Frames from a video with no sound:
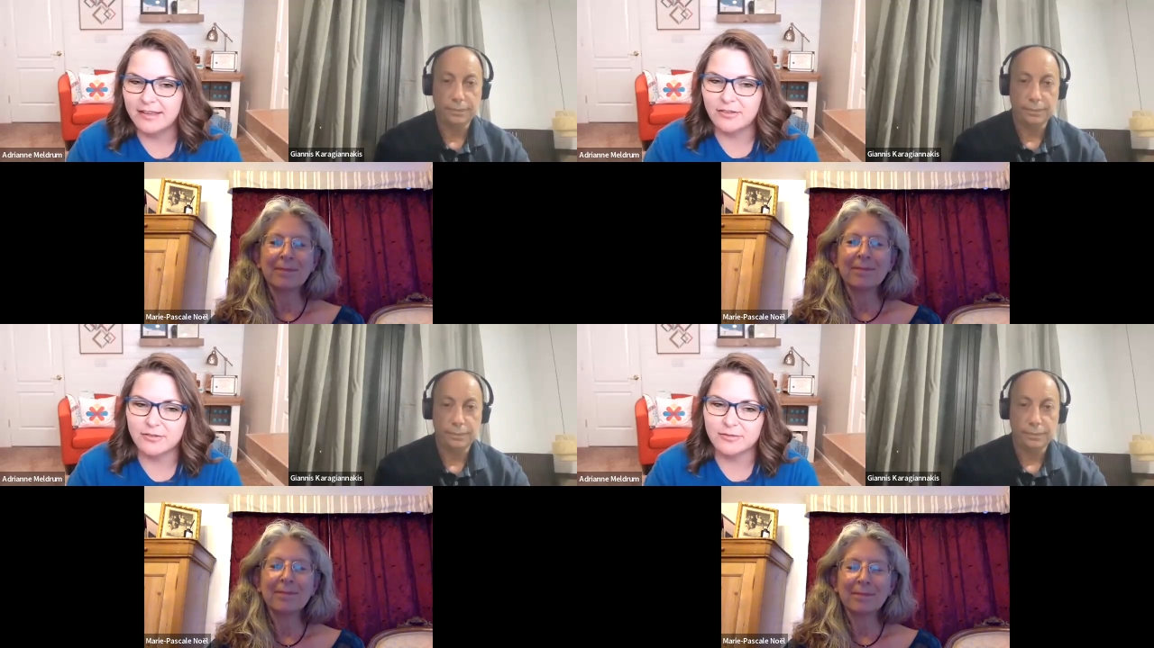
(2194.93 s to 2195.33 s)

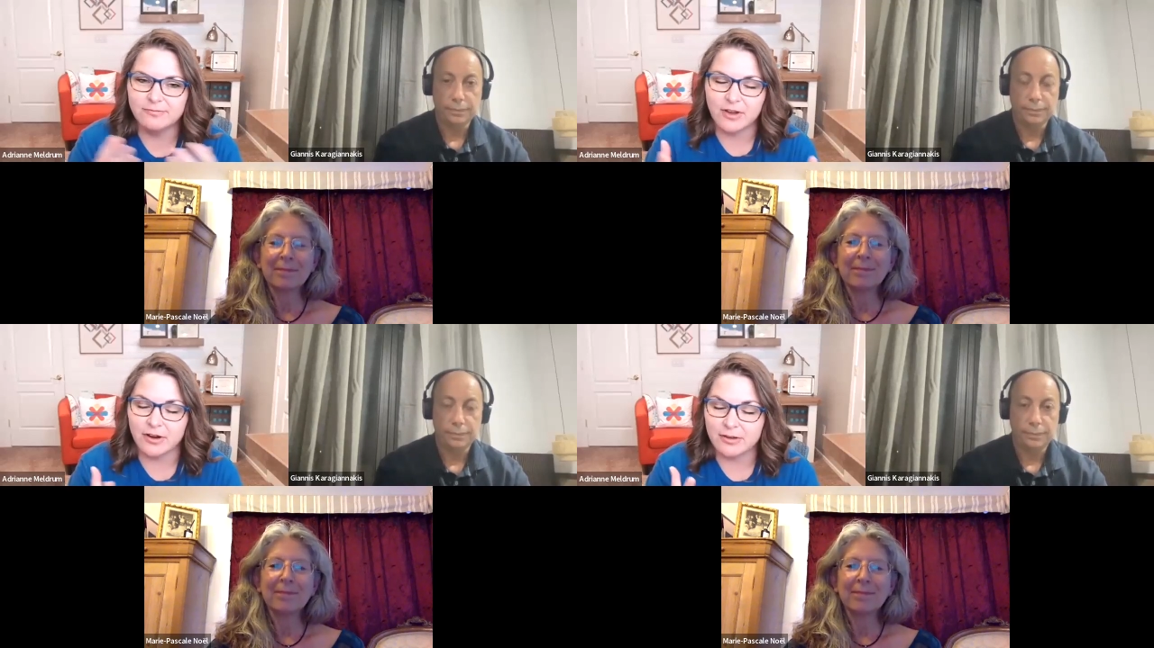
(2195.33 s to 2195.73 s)
Speaker 1: is
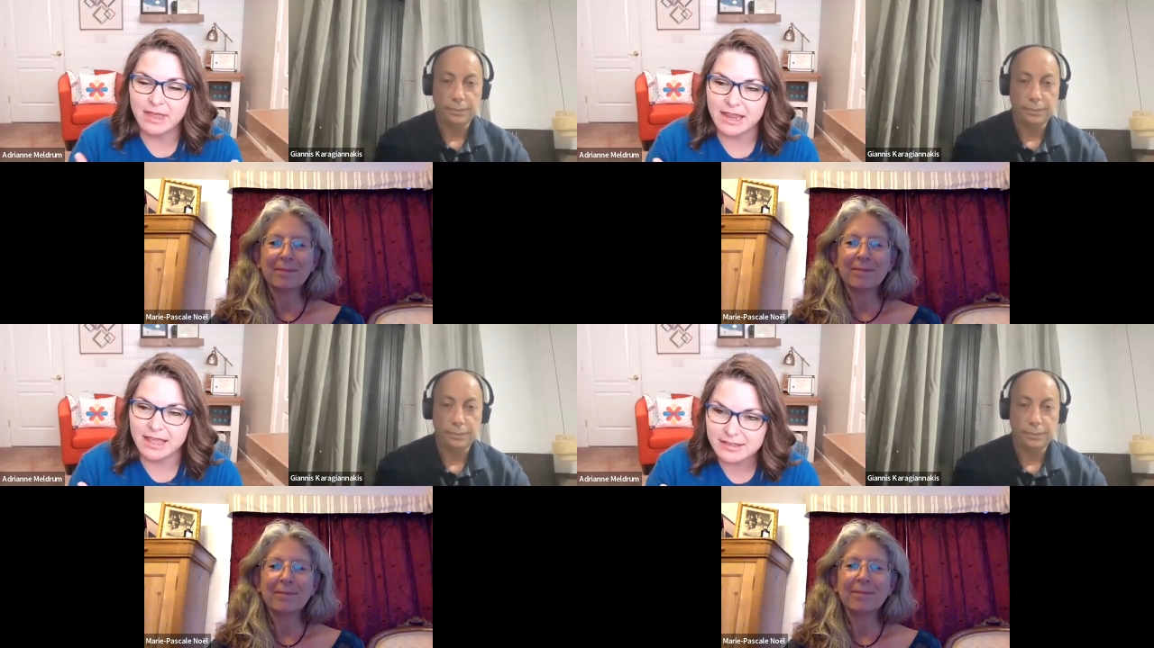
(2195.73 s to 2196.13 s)
very
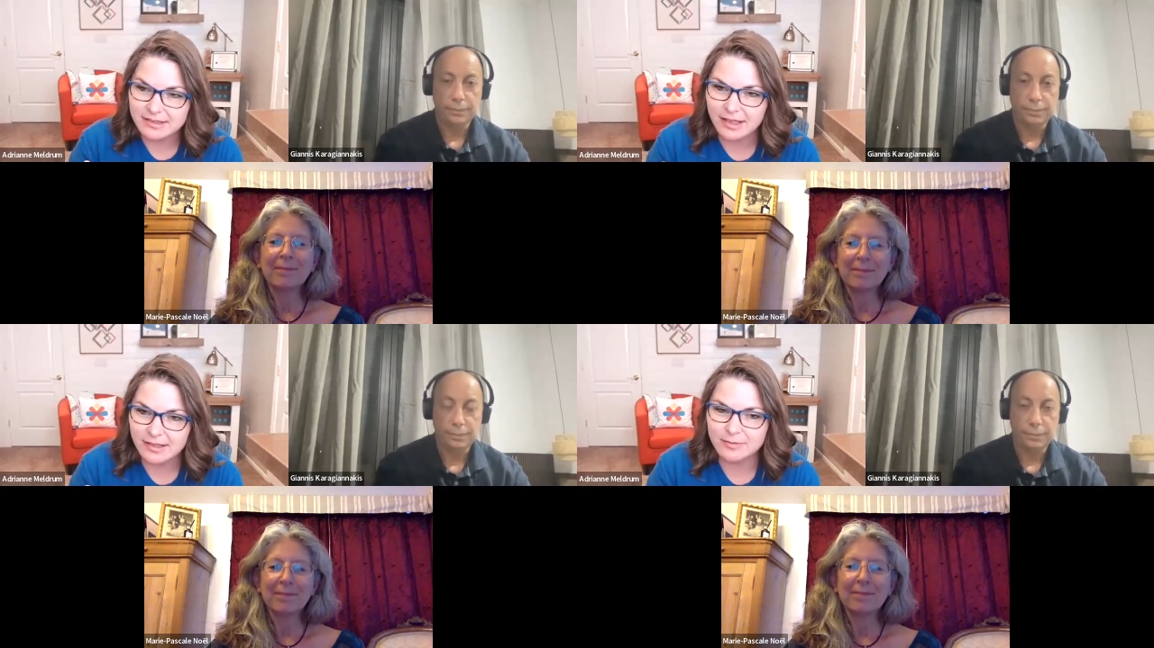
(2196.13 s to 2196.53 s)
many
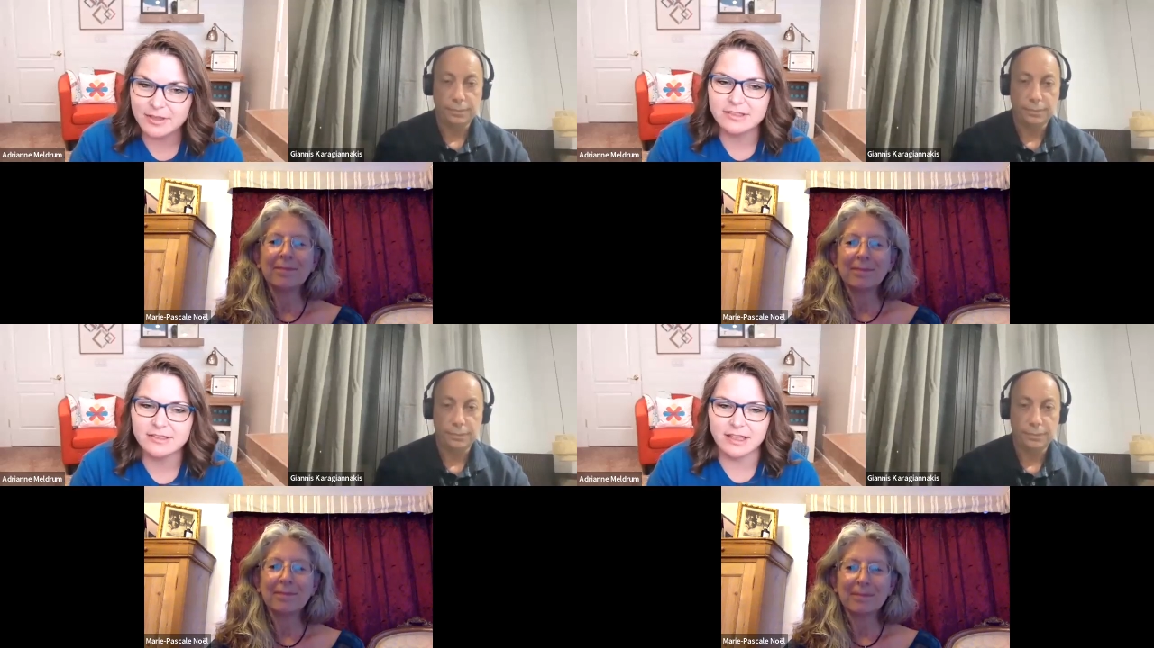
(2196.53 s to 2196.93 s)

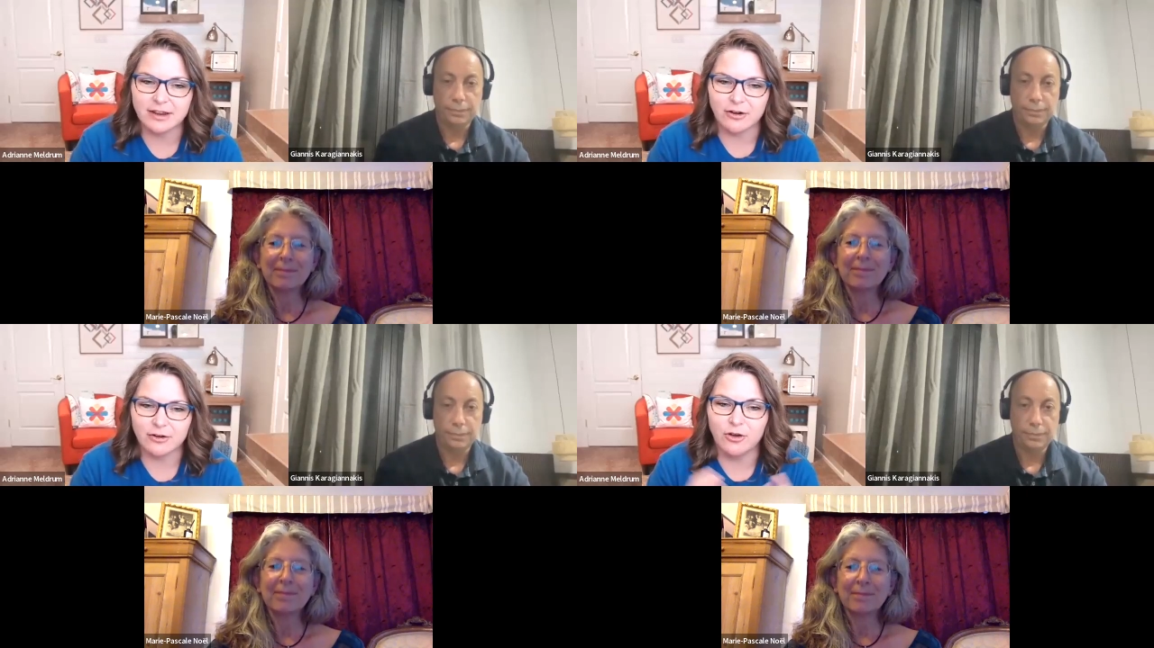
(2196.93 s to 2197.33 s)
assessments that
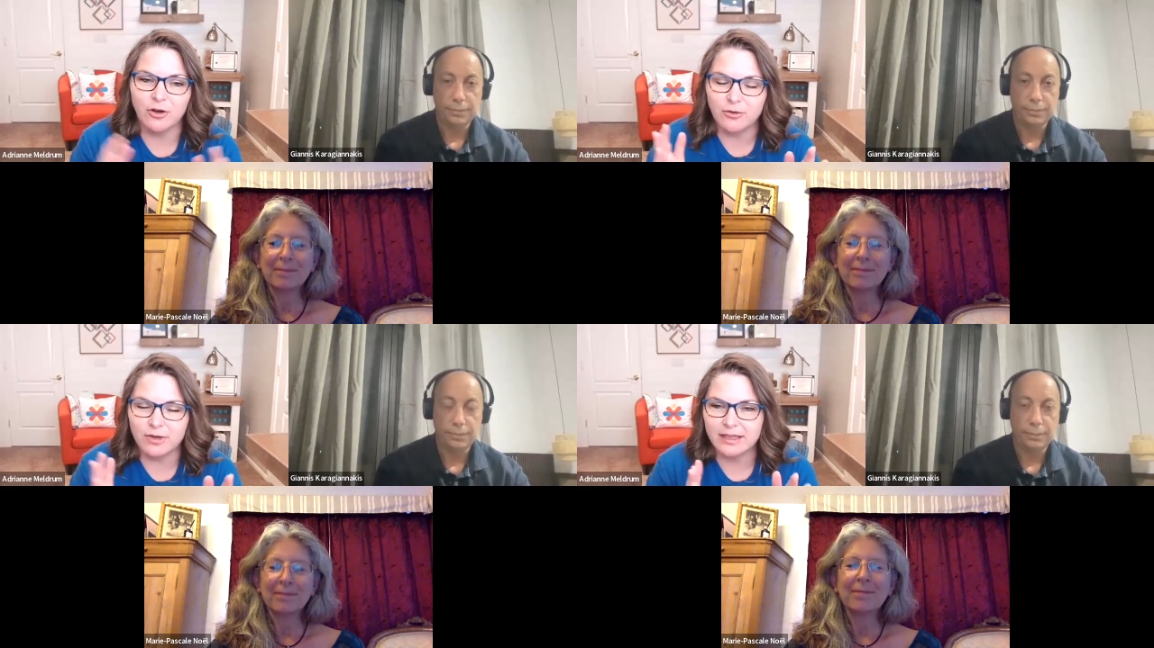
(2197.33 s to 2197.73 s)
are
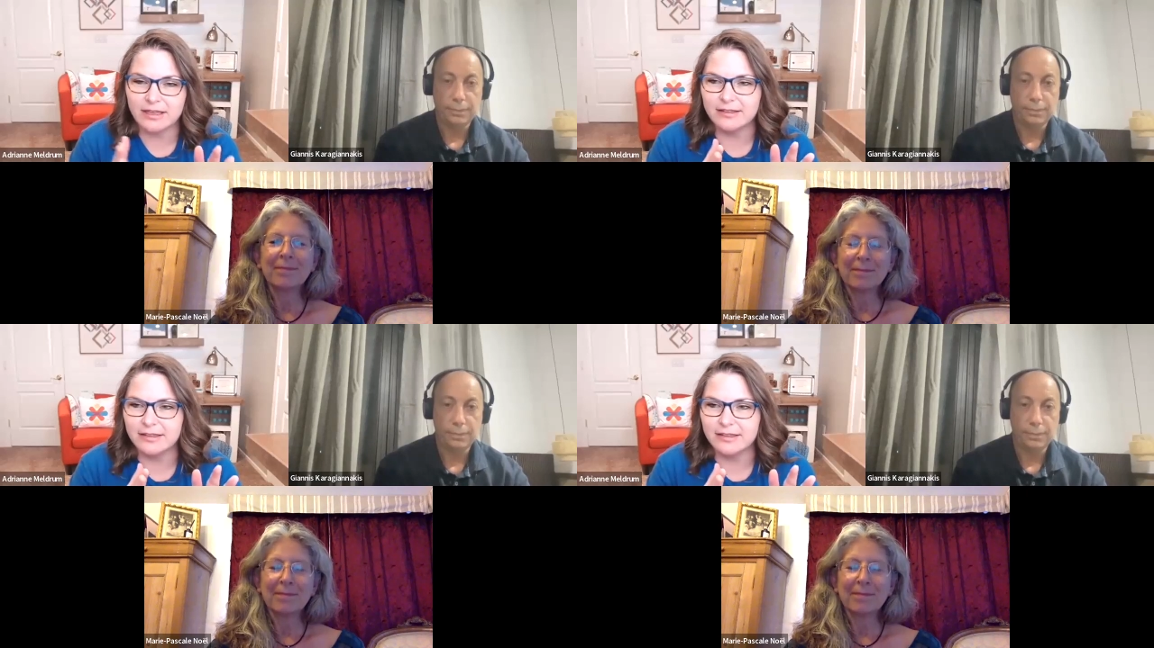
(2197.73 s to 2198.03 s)
going